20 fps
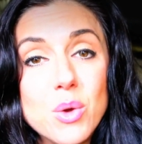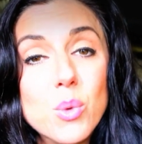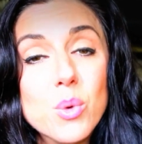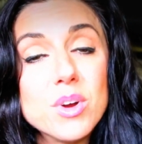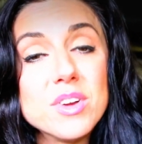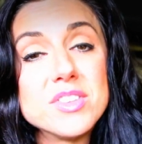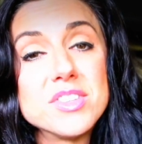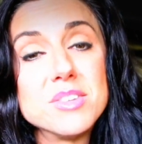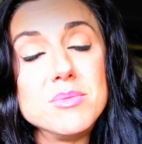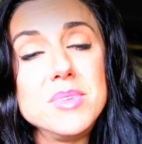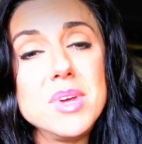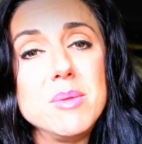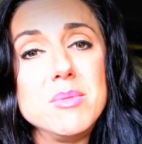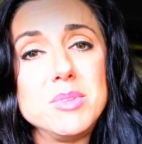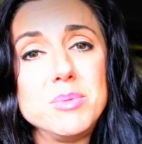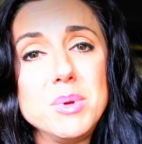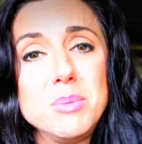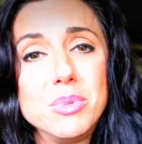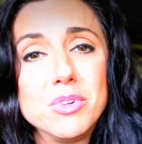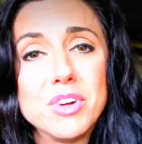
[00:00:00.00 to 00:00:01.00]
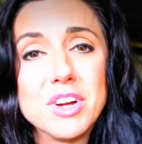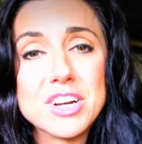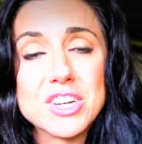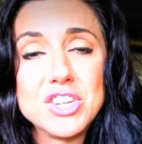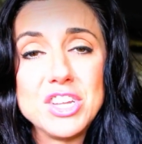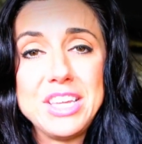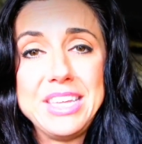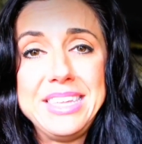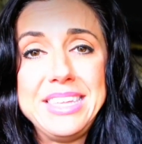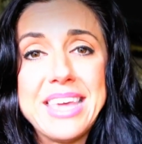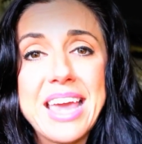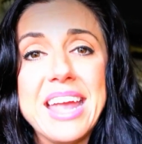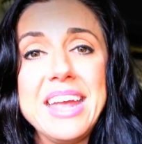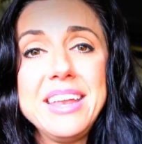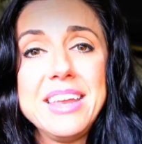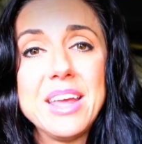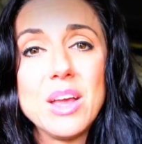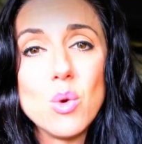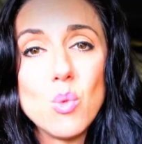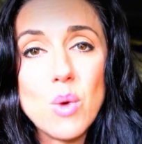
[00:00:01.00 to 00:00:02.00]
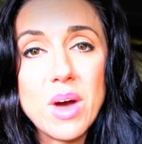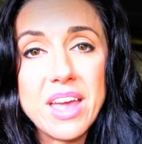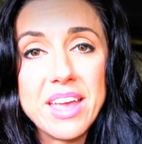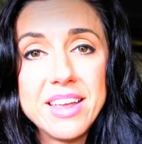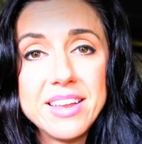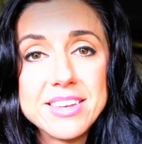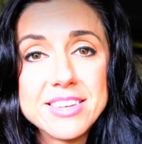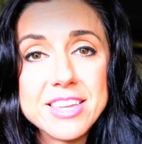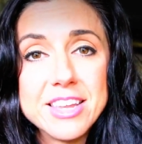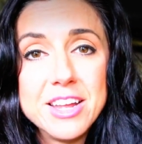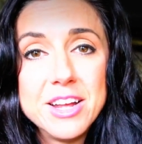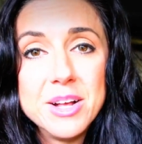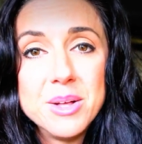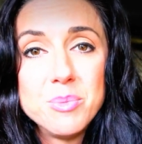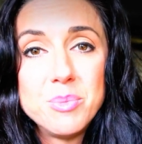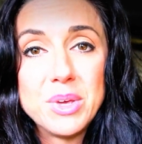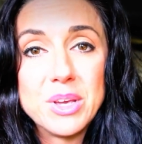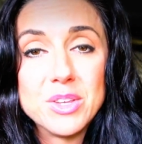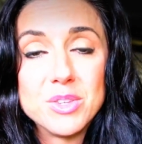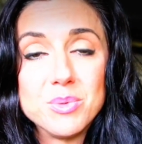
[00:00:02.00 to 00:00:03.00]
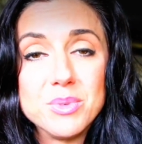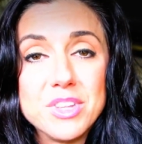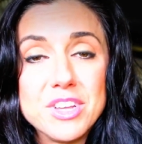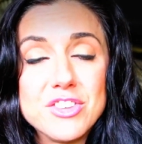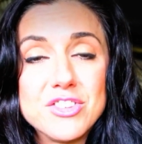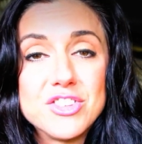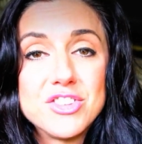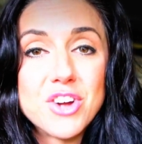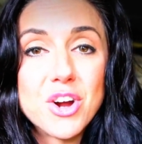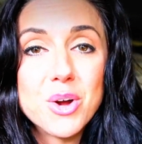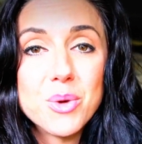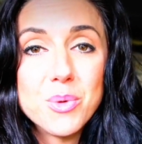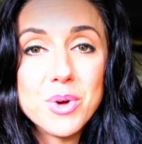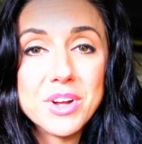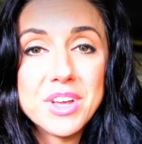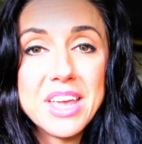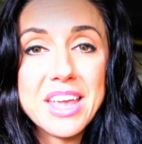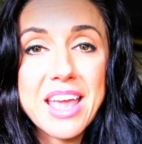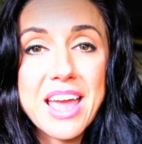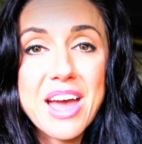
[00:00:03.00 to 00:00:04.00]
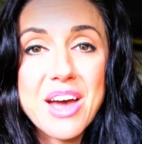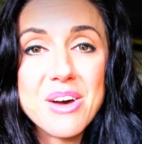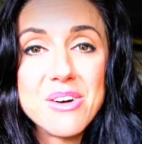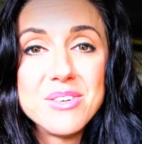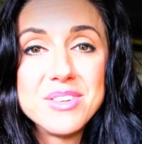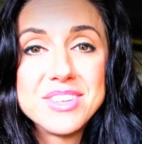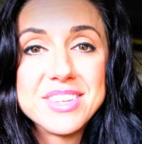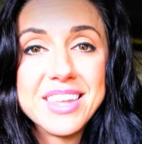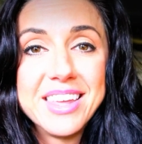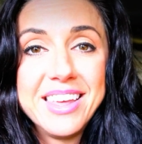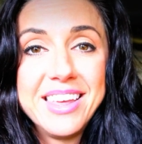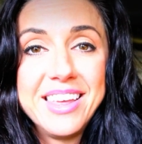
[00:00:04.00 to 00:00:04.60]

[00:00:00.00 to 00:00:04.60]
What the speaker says: or sometimes people are actually gaining weight because when they start working out,